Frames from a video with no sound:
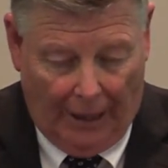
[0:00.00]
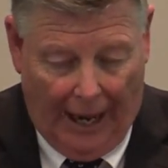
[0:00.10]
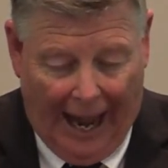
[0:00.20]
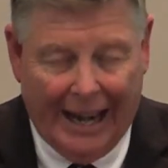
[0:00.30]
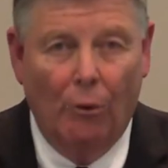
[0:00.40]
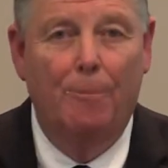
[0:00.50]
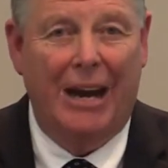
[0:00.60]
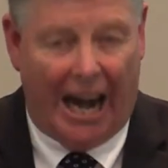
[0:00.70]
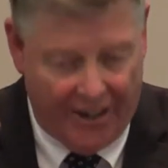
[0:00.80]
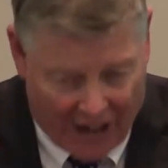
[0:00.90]
And it would be
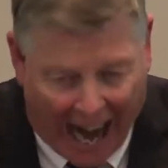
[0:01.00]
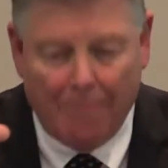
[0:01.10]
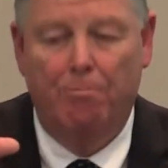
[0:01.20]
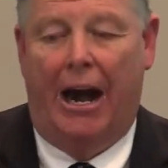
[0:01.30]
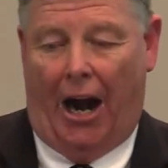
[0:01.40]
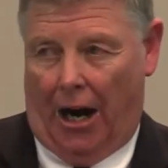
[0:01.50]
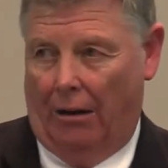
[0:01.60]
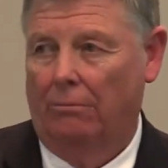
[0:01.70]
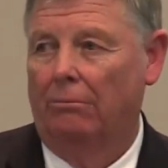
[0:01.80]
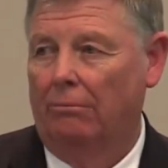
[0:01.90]
a nightmare
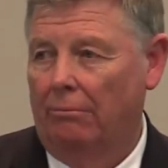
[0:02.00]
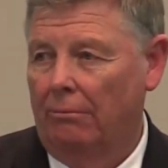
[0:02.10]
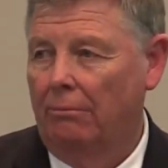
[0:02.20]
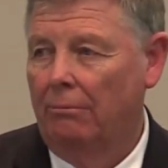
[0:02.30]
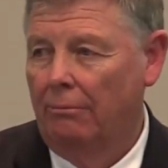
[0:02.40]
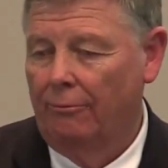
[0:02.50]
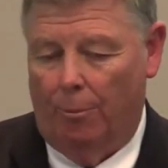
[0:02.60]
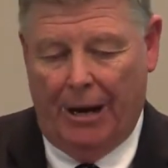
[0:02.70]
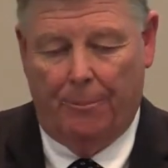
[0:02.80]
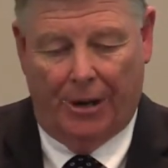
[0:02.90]
for
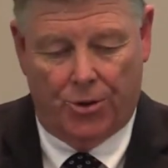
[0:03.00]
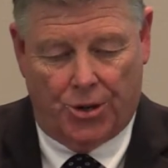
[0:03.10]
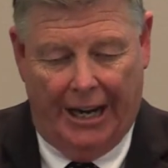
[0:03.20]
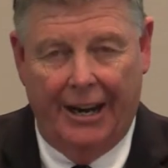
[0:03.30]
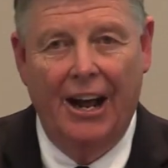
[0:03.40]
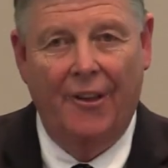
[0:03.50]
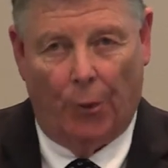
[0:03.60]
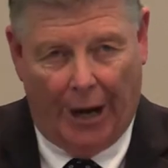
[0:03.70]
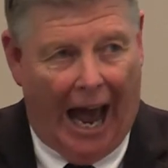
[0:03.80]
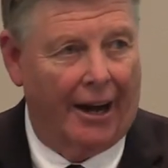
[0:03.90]
people to see the
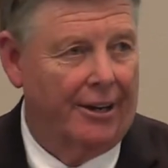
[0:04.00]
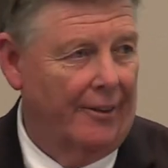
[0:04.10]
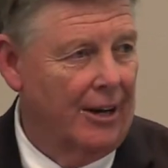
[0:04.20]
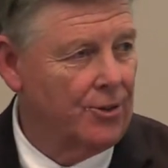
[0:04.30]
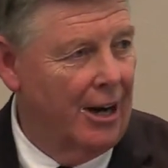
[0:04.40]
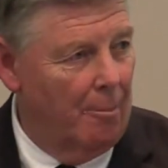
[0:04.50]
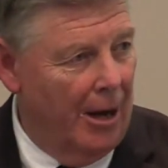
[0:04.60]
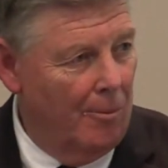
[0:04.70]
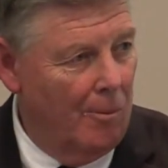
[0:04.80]
reality that's coming.